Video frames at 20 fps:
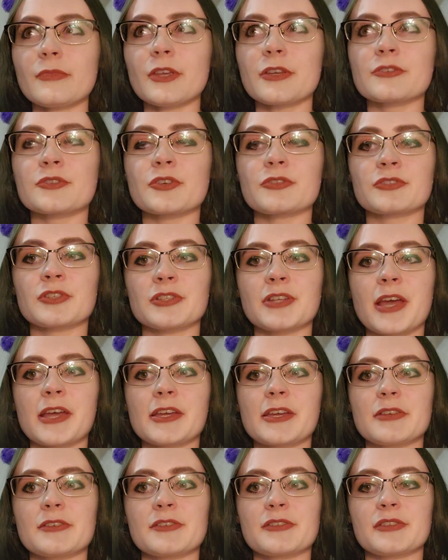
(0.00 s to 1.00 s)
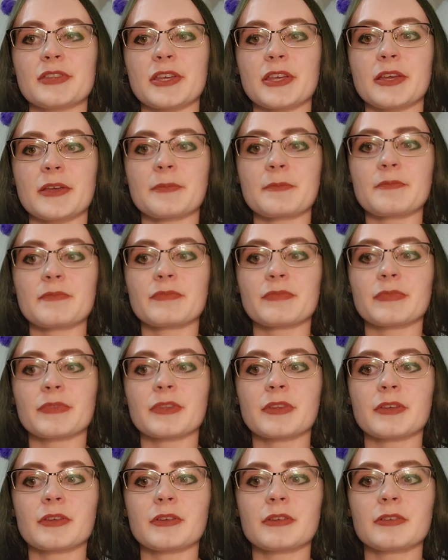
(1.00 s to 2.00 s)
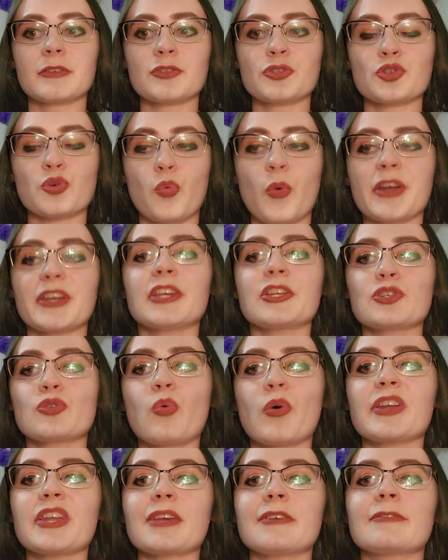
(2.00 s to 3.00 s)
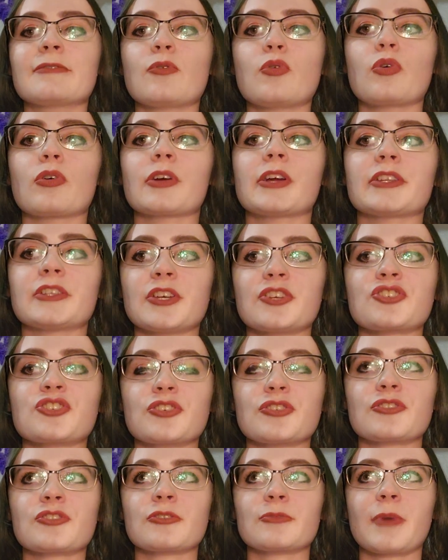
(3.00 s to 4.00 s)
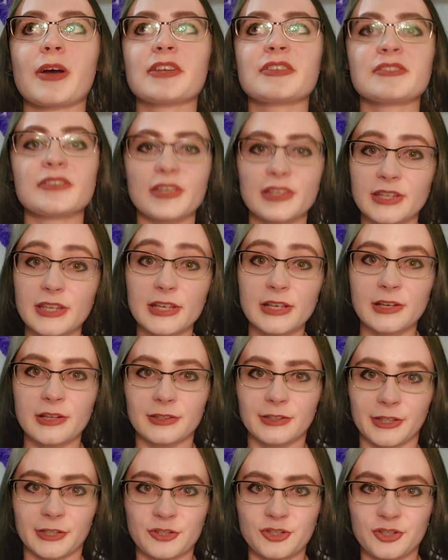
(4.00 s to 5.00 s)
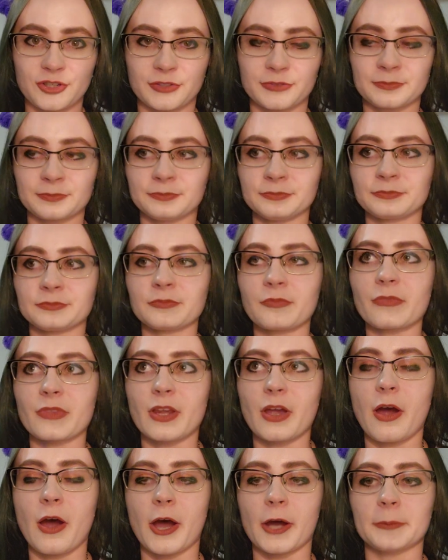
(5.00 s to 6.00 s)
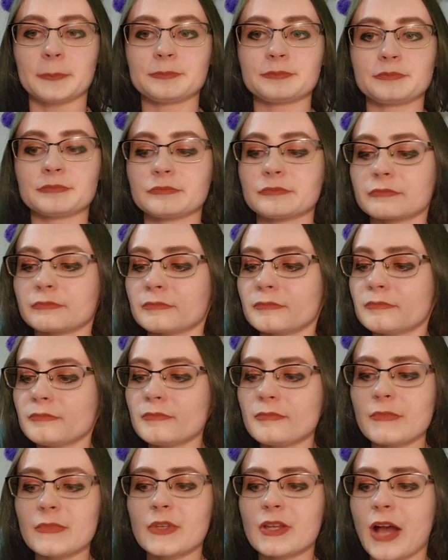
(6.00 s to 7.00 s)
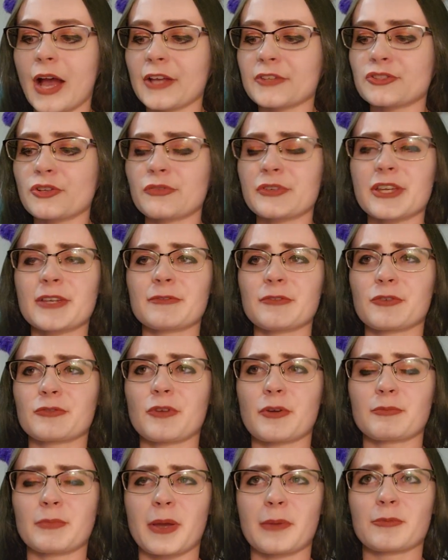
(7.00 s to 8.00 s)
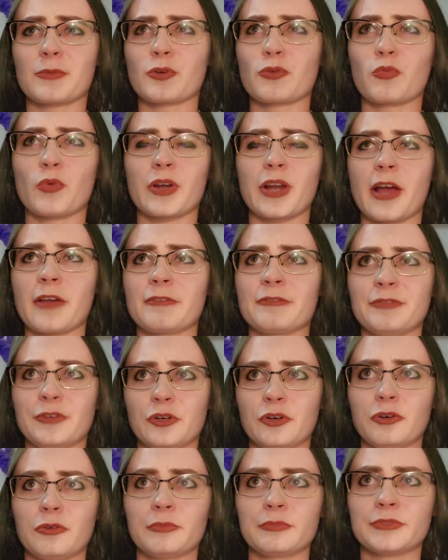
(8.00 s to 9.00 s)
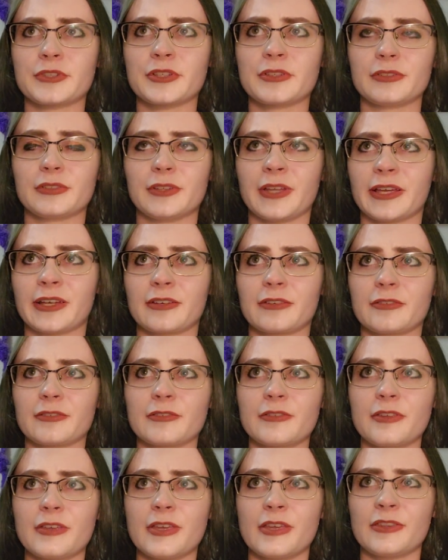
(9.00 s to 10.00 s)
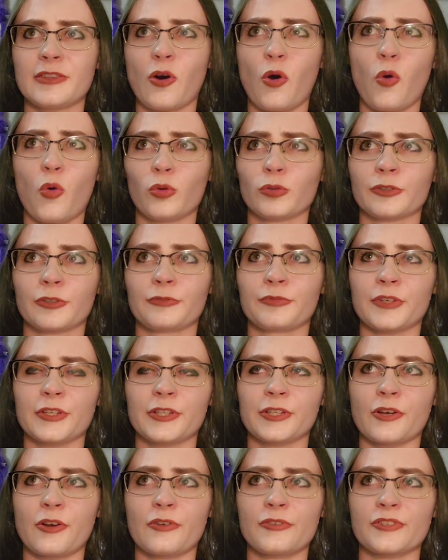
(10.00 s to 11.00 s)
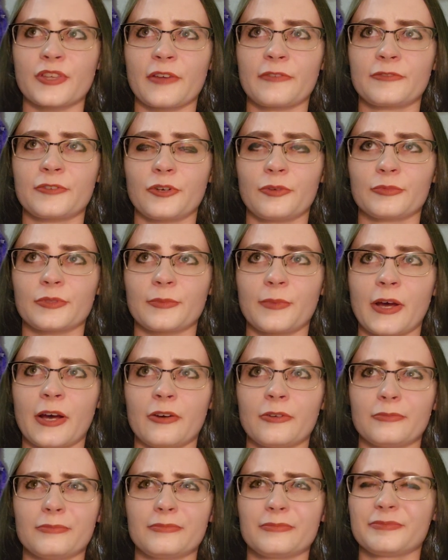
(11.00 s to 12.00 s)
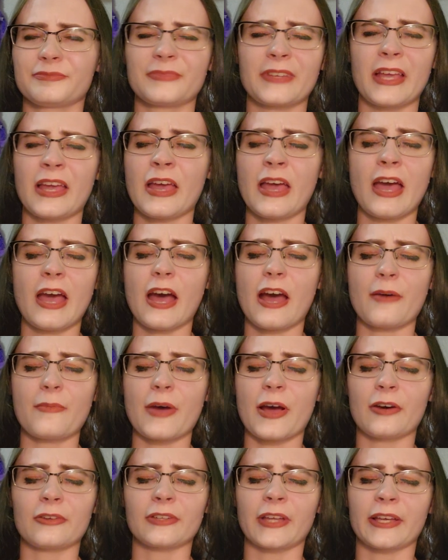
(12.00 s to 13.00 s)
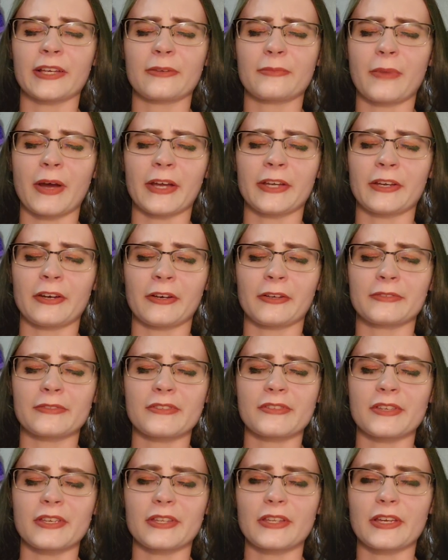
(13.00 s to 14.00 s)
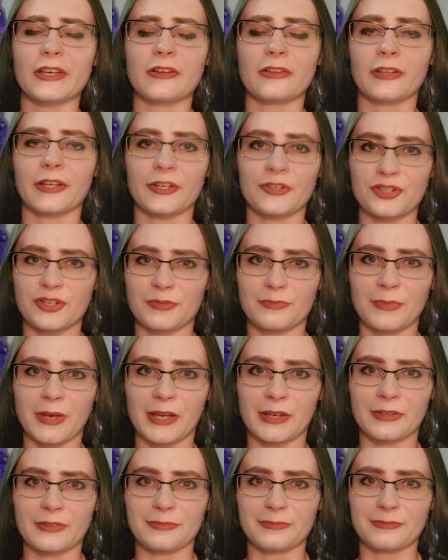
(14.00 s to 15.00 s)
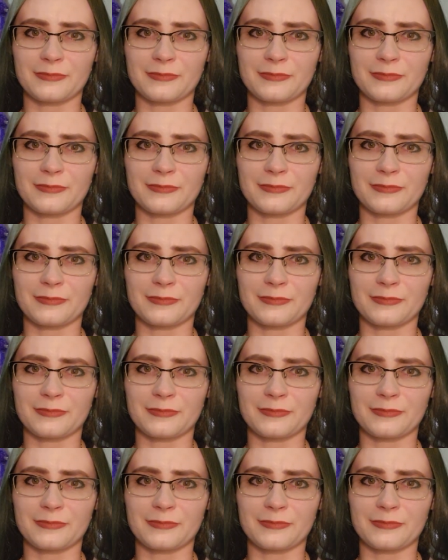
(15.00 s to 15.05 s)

So today is the 2024 addition to my CD collection. I don't even remember what I filmed, like, in the older videos I filmed about like my CD collection back